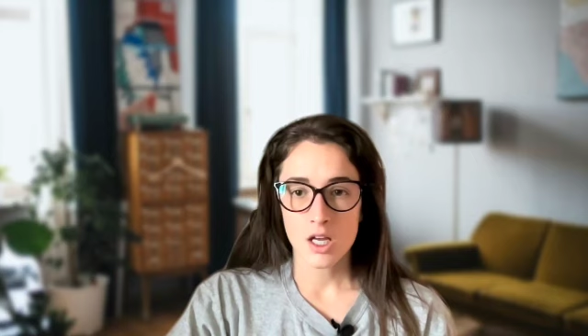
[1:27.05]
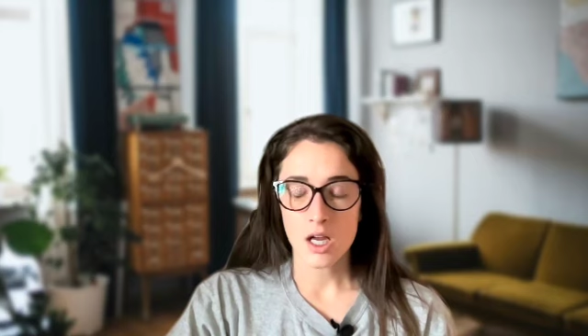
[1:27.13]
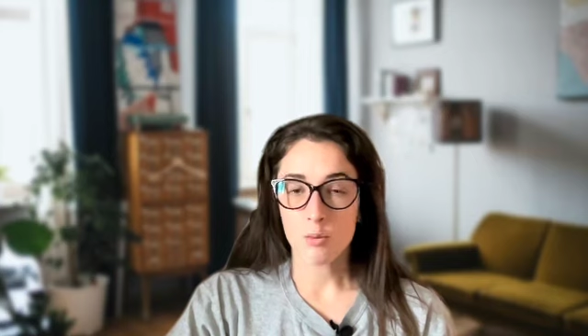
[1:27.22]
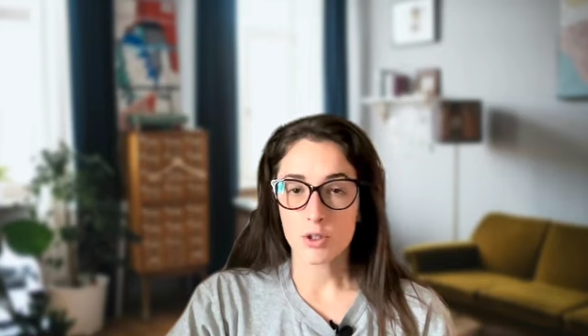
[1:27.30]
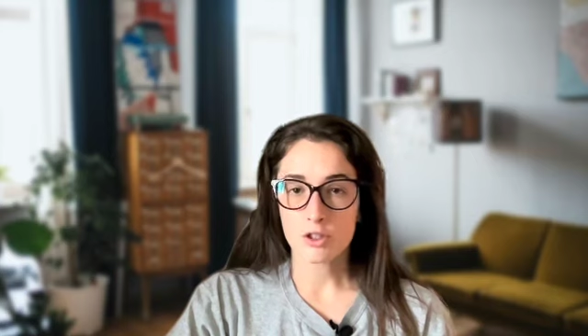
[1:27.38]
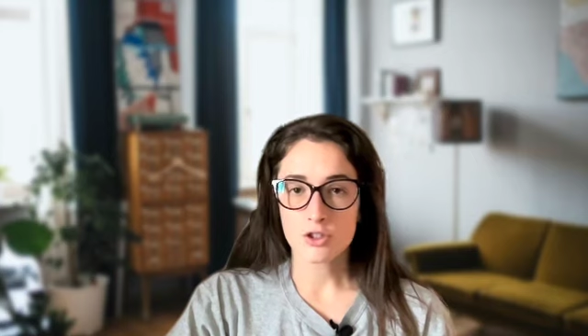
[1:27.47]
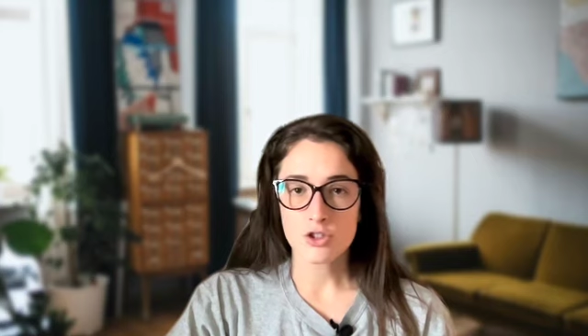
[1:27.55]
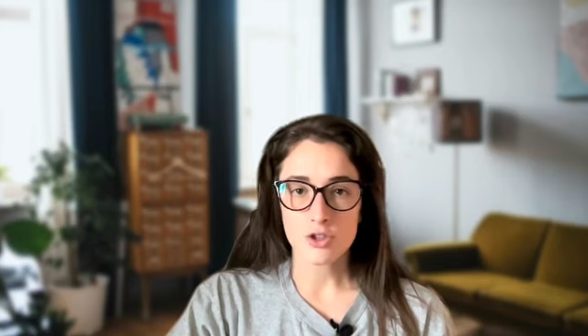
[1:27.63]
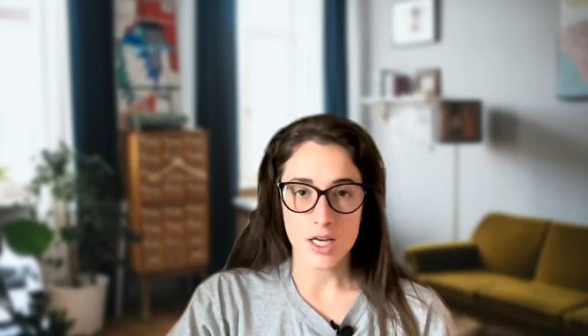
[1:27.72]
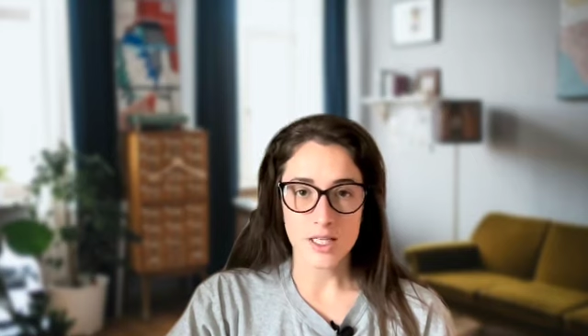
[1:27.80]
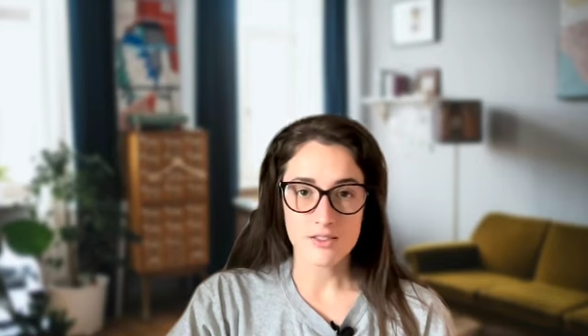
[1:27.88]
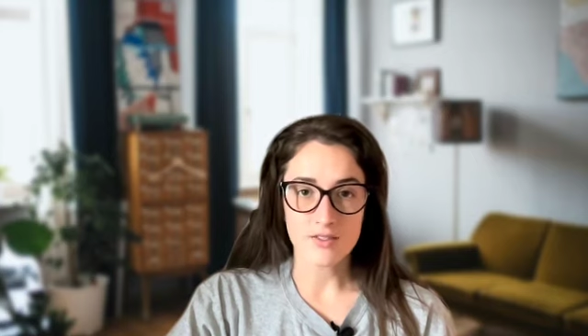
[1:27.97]
And when you're
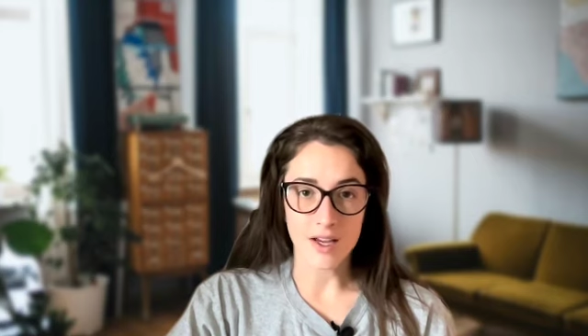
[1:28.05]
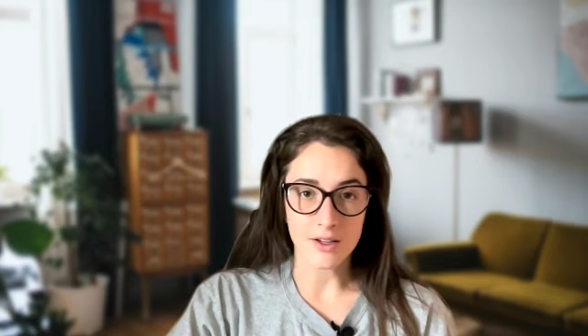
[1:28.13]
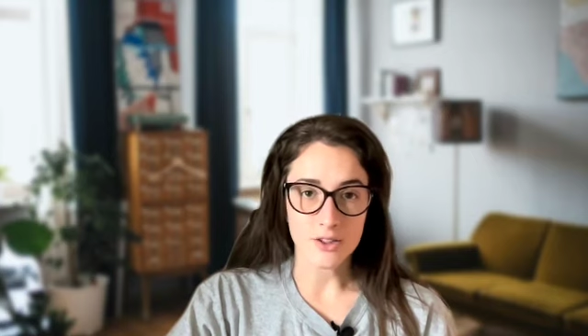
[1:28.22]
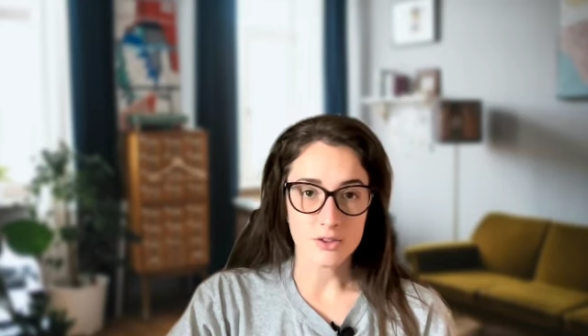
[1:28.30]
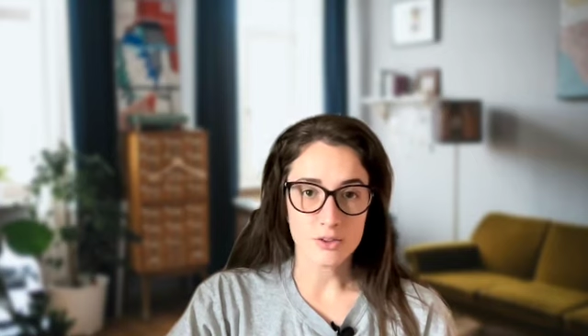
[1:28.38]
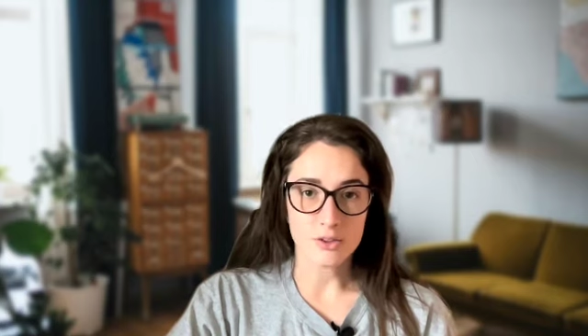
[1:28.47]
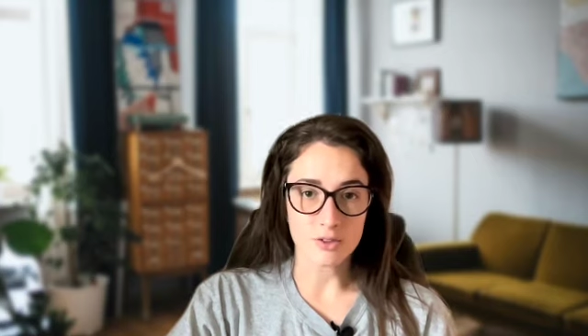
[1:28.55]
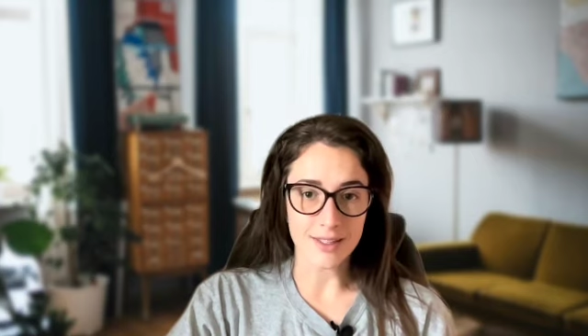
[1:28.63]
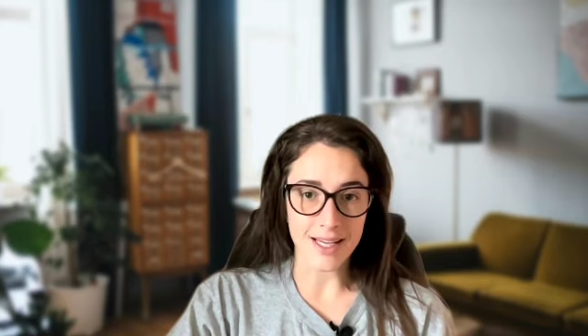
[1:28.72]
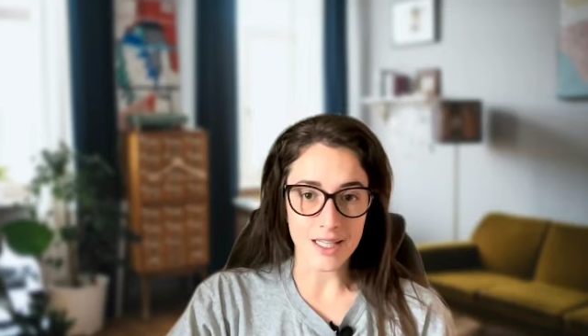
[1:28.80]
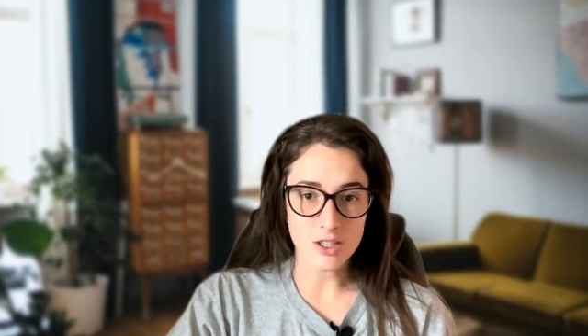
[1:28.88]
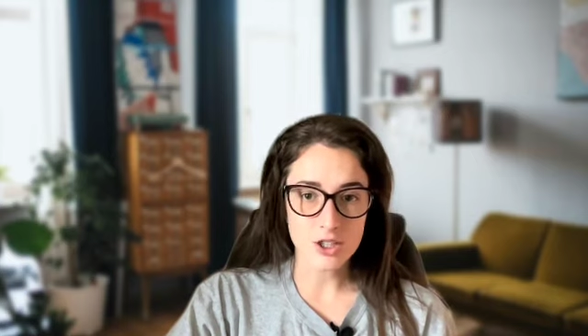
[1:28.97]
trying to value your
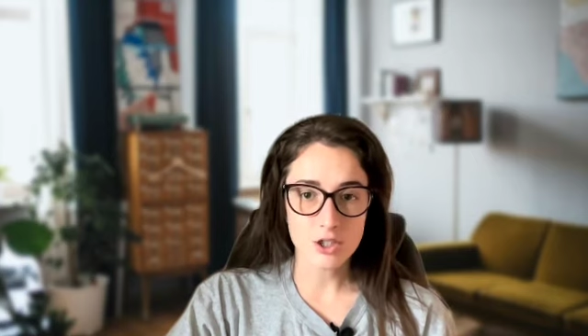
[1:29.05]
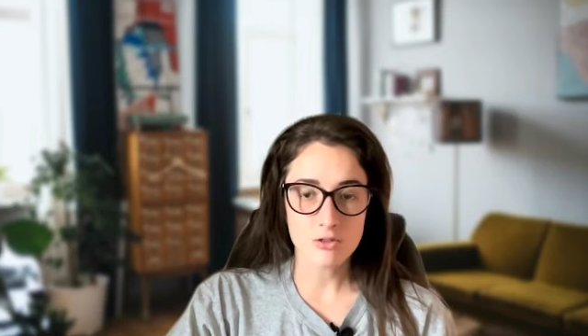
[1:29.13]
land,